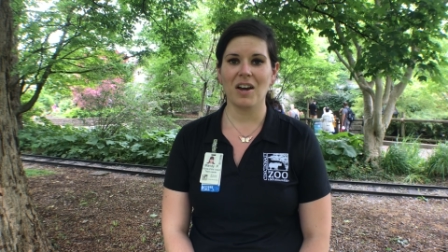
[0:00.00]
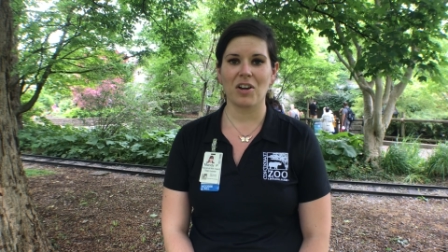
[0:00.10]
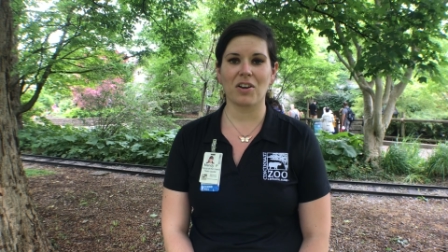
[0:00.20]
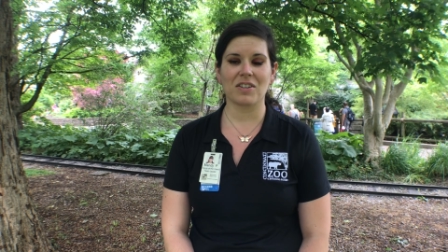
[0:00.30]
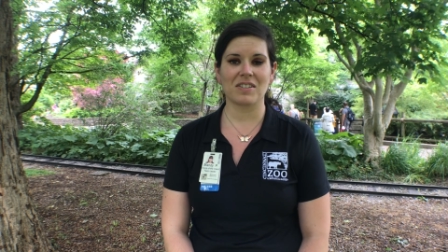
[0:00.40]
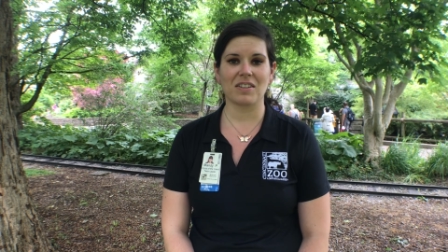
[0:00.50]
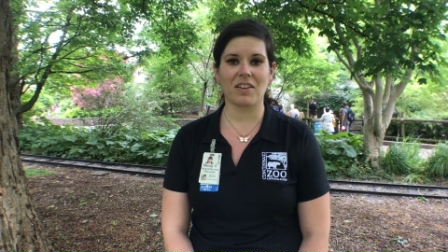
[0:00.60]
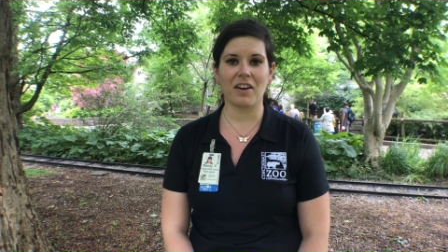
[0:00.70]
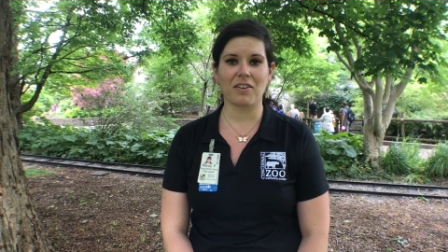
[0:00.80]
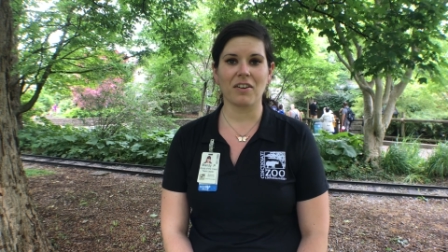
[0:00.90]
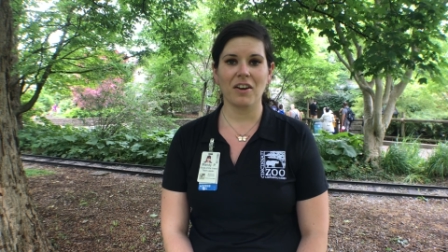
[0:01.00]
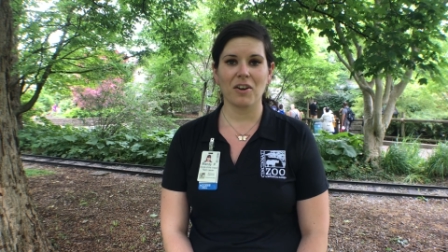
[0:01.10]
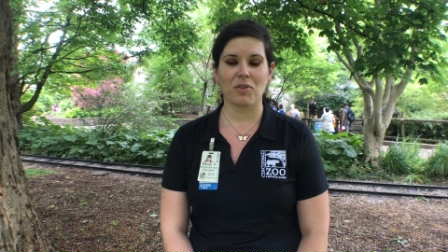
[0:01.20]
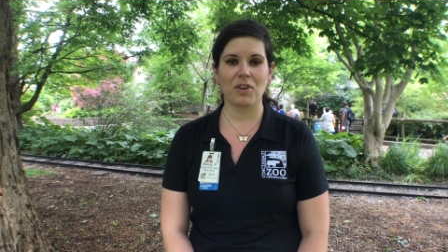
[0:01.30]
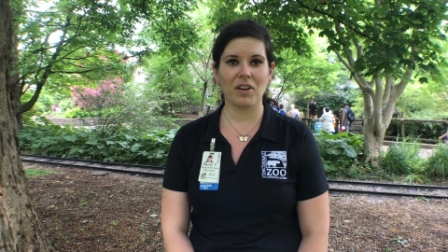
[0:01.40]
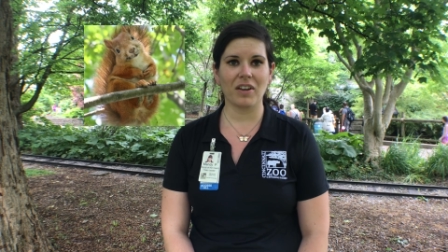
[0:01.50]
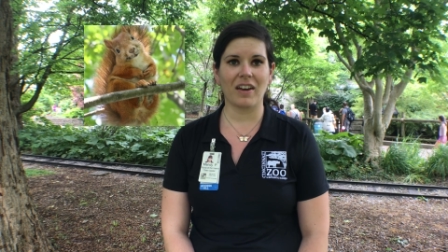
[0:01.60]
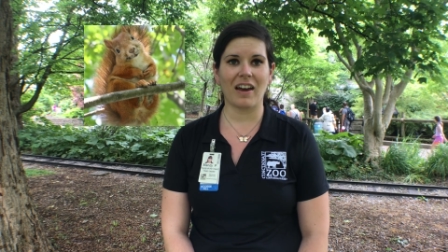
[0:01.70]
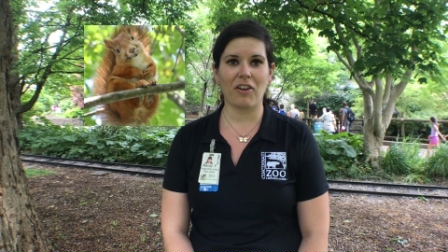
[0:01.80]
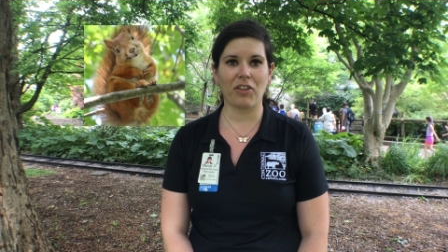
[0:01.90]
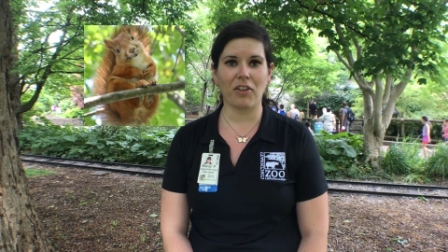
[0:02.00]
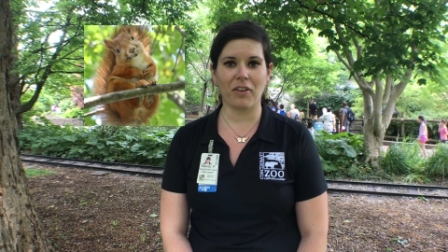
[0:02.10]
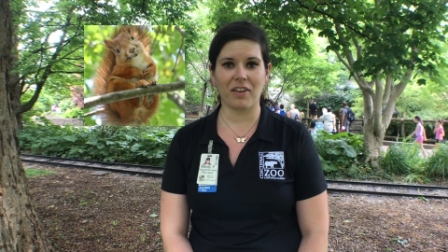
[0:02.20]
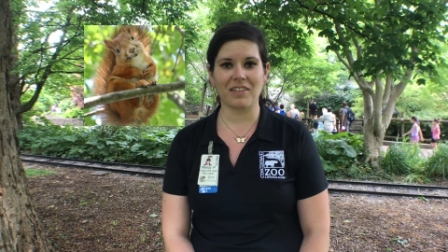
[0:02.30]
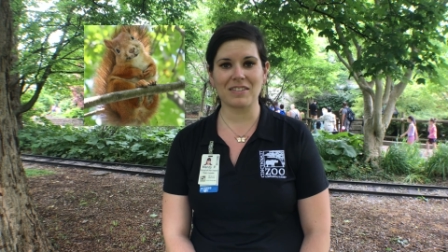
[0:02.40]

You're going to see a lot of really healthy looking